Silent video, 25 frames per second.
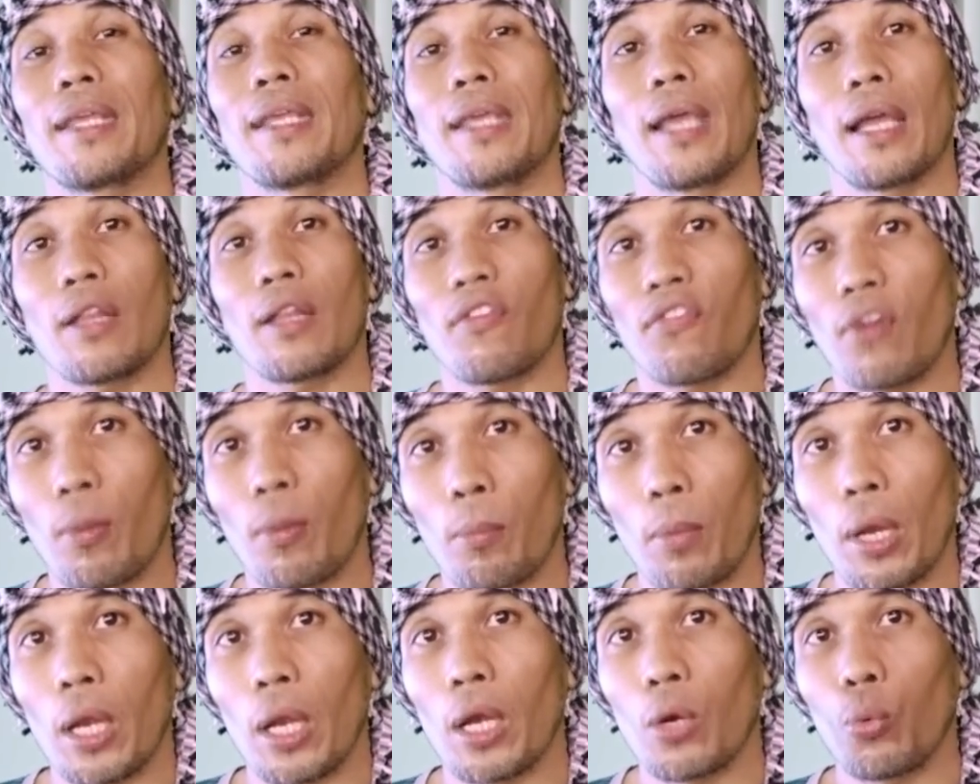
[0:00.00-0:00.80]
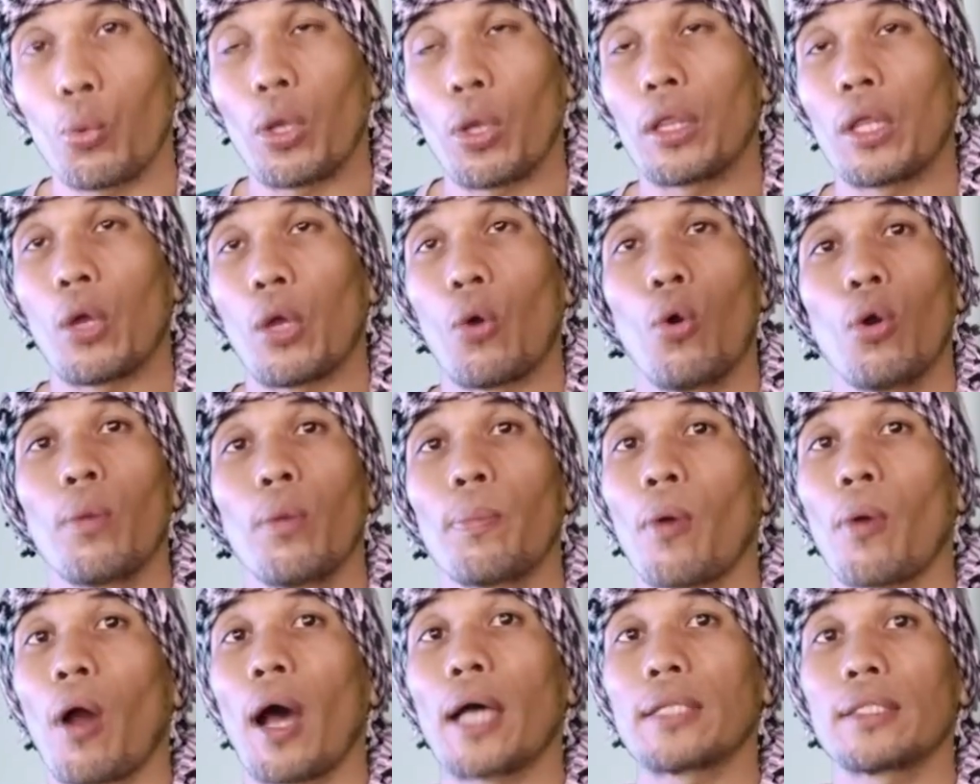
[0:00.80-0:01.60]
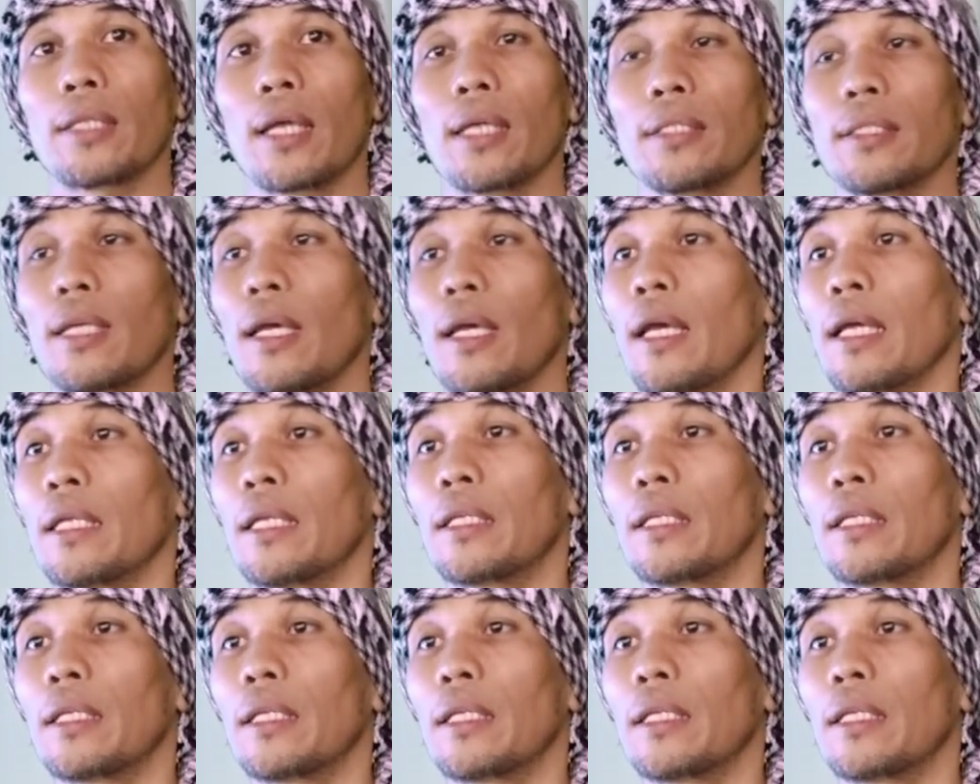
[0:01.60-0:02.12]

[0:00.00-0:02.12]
yet familiar with the whole process,